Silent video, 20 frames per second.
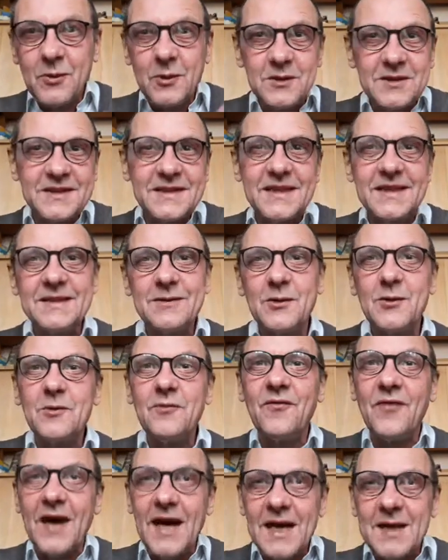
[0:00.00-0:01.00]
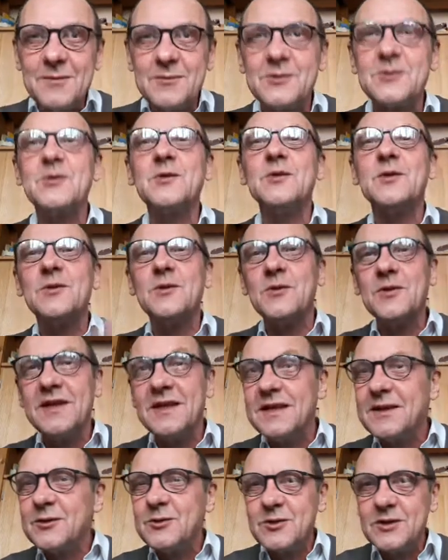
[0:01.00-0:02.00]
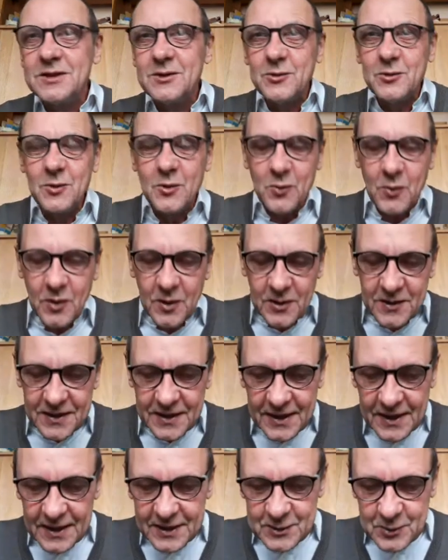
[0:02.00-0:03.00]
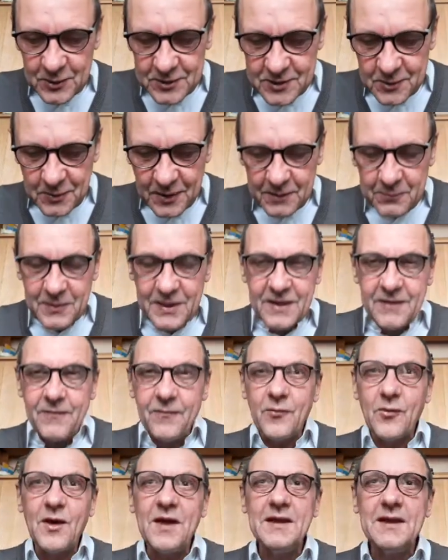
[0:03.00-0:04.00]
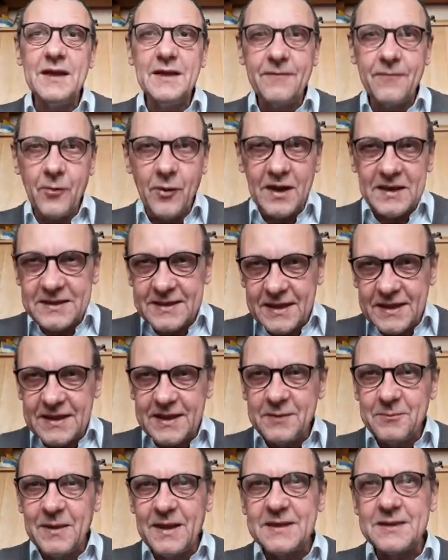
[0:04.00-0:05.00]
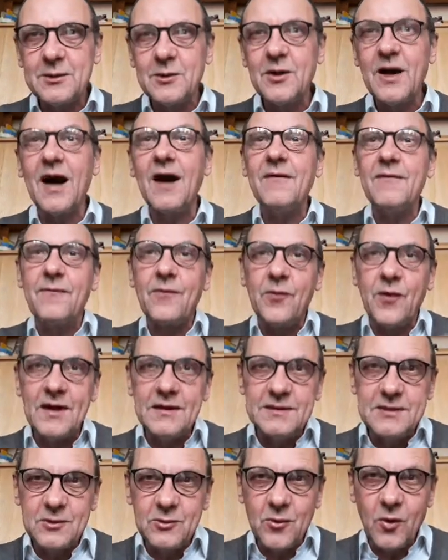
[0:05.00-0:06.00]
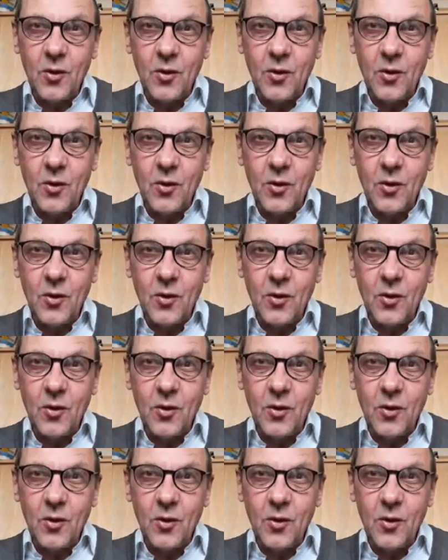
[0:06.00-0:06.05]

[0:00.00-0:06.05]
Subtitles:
thing, good vibes, good energy to the world. So it's about being friendly, for Ascended Master are friends to